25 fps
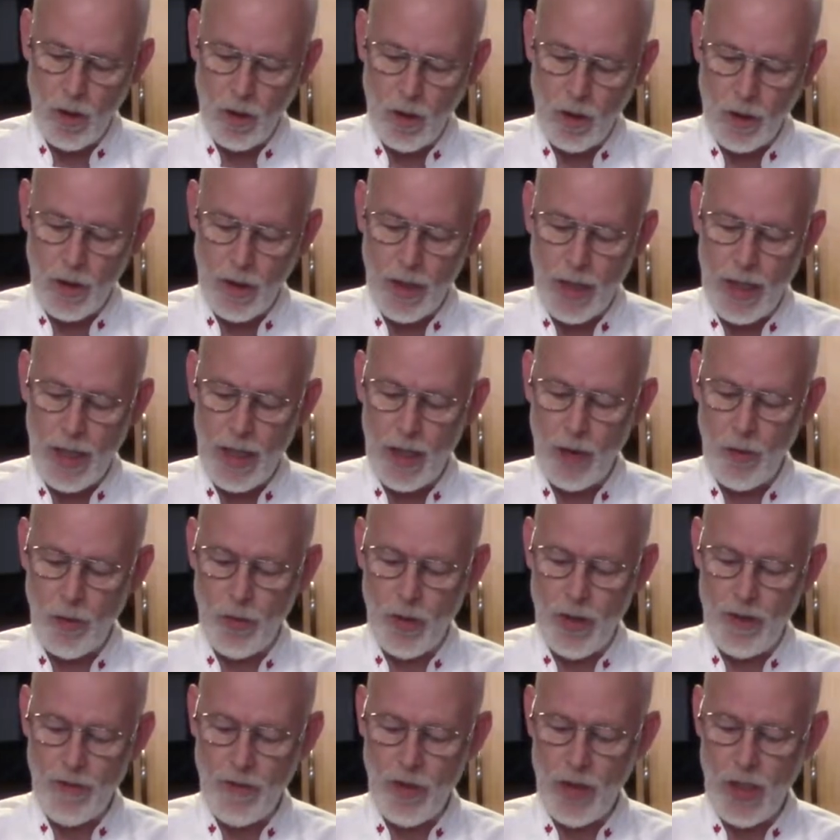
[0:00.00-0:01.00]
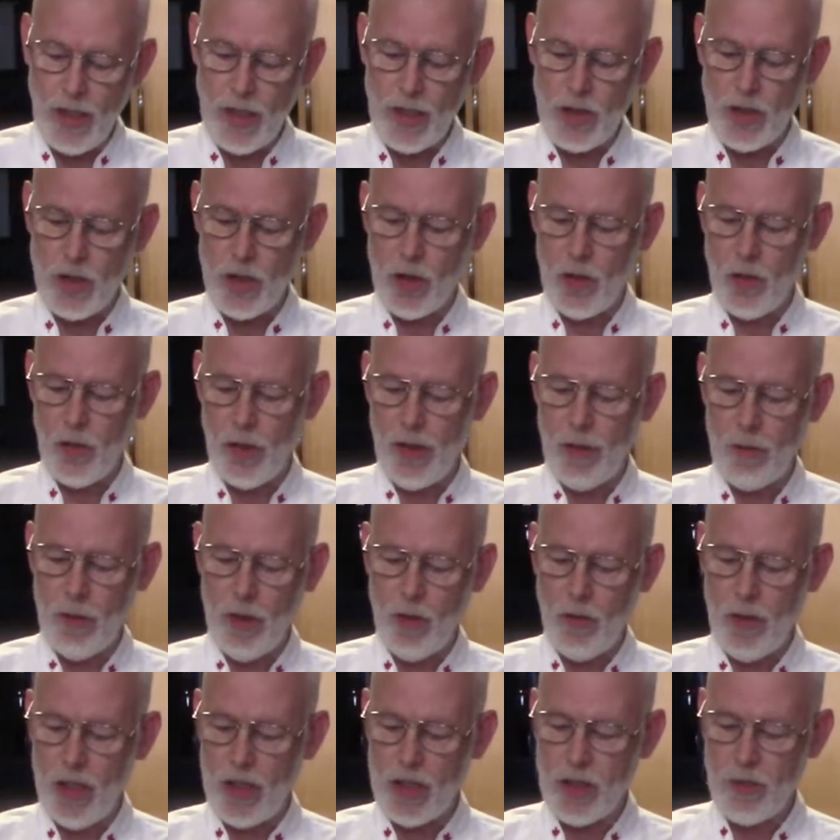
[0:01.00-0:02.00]
Okay, we have a nice creamy
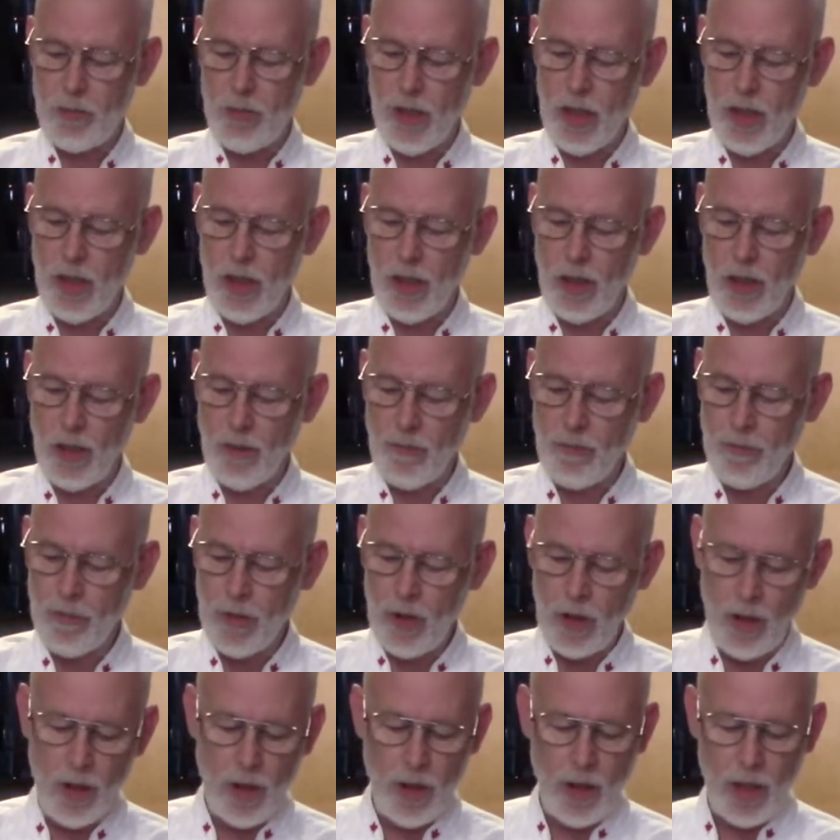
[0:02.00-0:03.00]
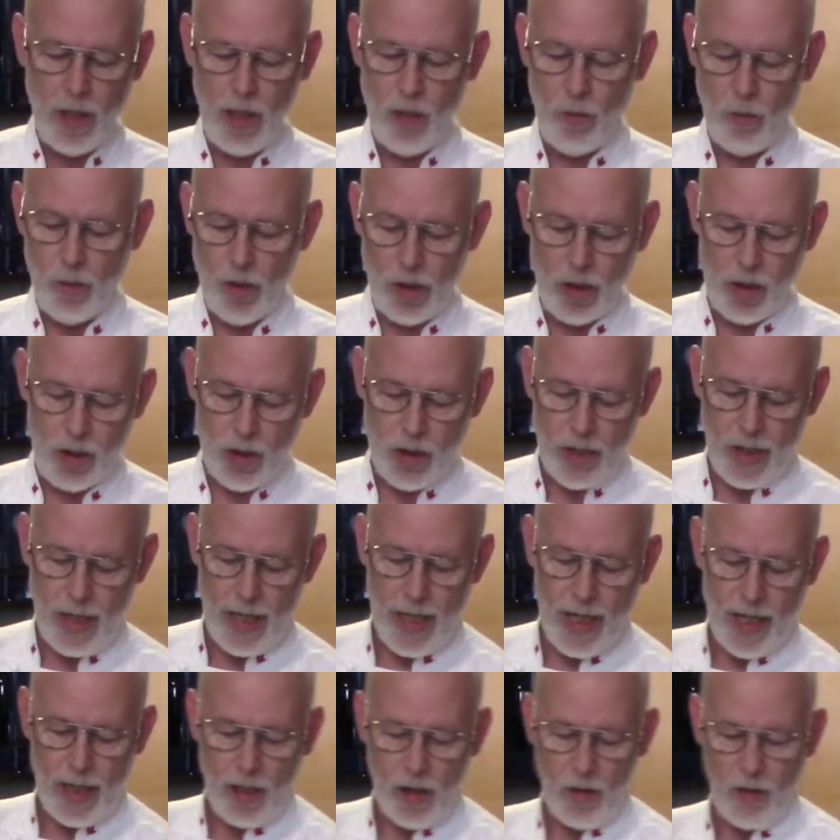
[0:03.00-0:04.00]
recipe here, and we're just going to
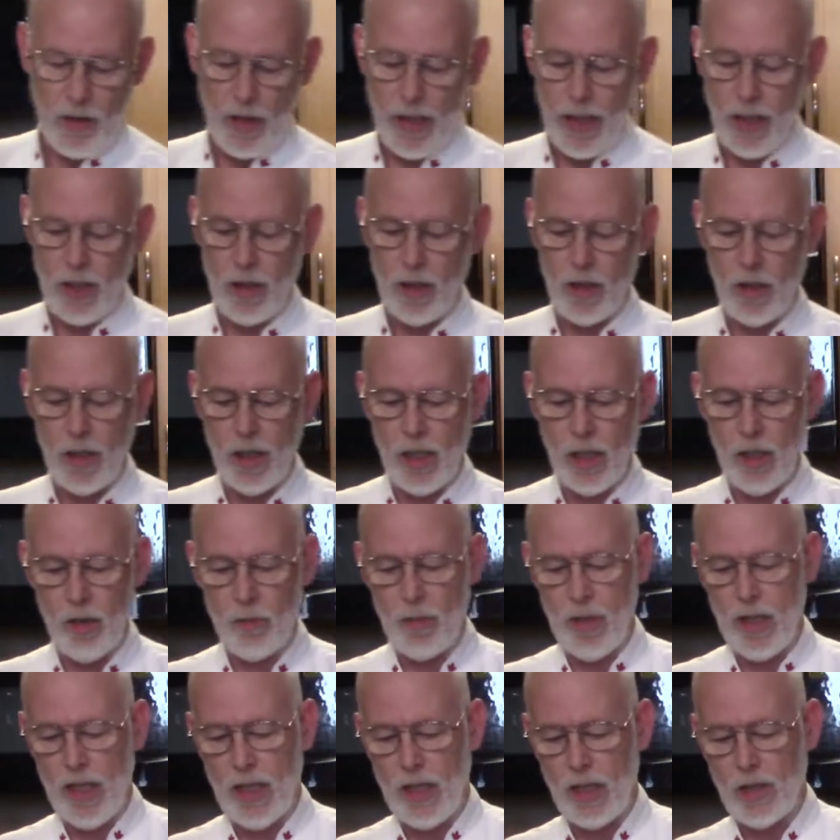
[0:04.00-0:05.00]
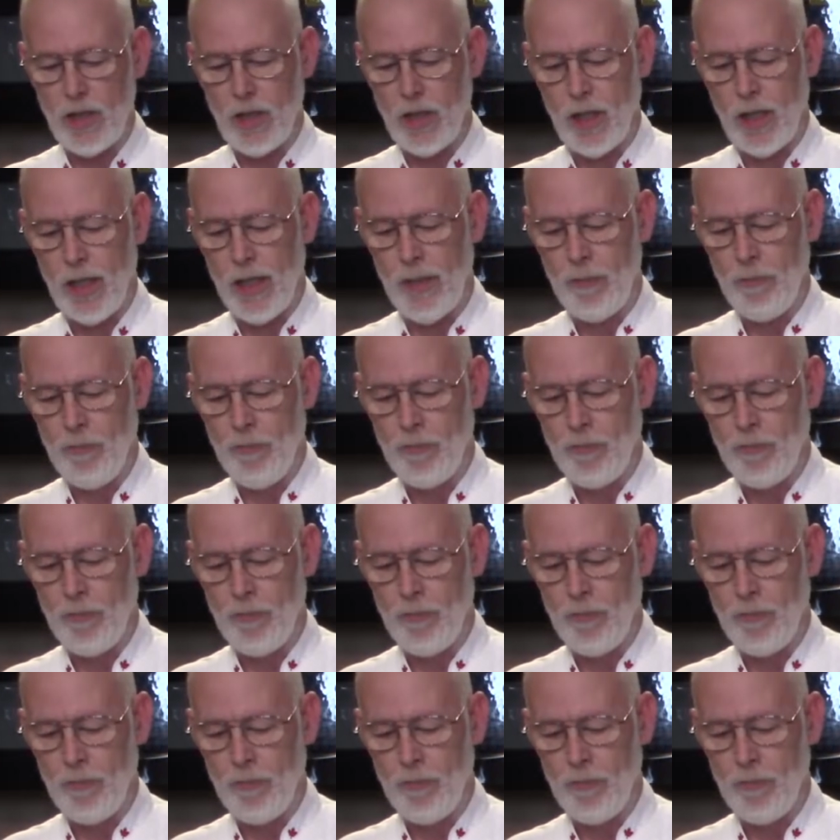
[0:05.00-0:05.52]
add our egg a little bit at a time.